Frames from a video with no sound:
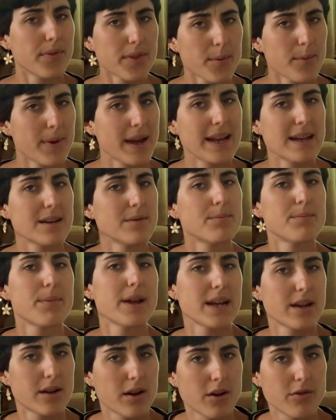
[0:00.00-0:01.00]
men
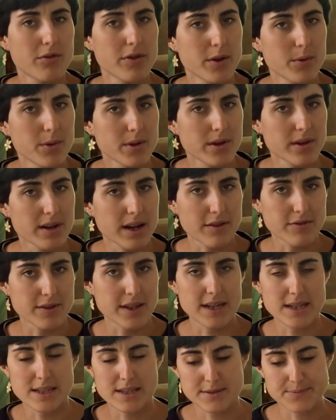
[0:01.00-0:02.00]
make coffee with their left
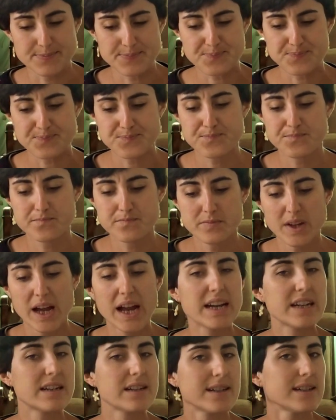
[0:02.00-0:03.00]
hand.
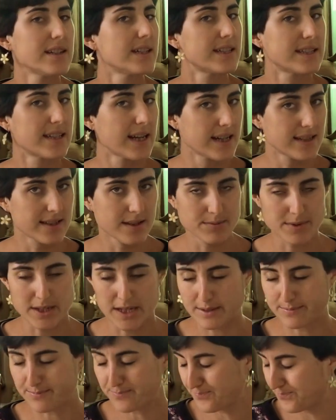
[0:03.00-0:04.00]
And it takes some
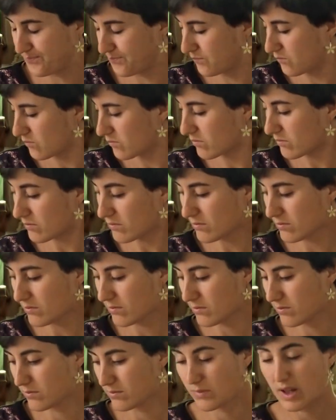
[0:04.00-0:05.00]
time.
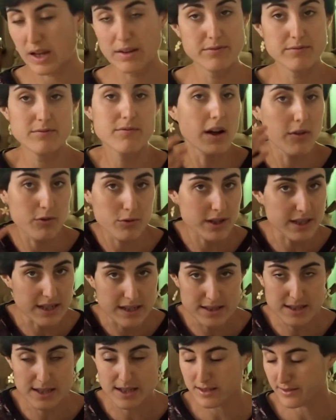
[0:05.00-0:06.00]
I've
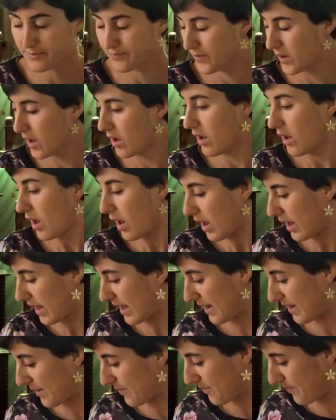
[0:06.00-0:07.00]
witnessed it.
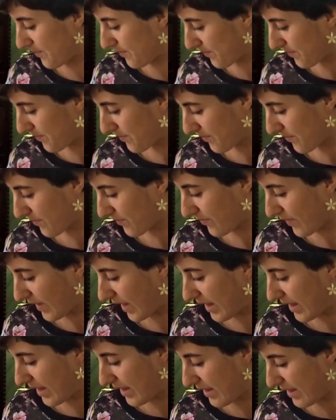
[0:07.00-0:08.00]

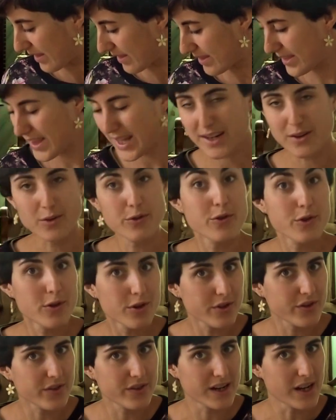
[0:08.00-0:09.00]
Then, of
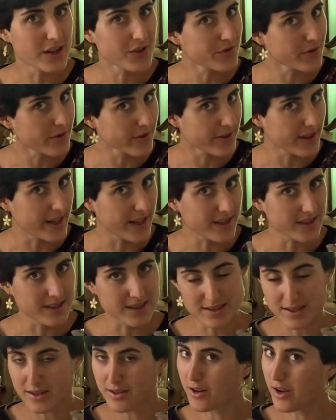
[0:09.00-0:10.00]
course, the natural thing,
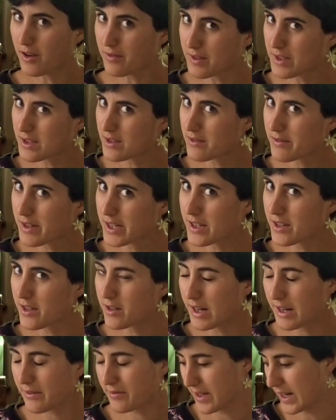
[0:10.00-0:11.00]
since the coffee is already in
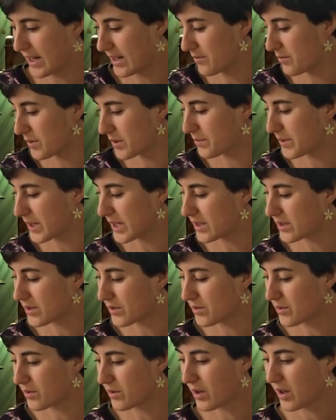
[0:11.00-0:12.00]
your left hand, would be
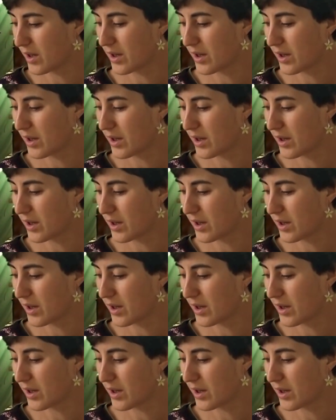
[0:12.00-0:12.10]
to